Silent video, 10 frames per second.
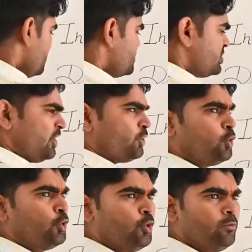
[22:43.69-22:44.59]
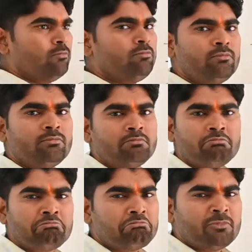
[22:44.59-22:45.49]
Sit whom?
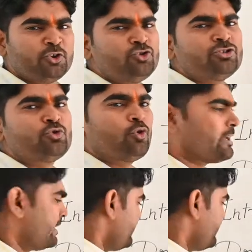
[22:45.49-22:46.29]
You just don't get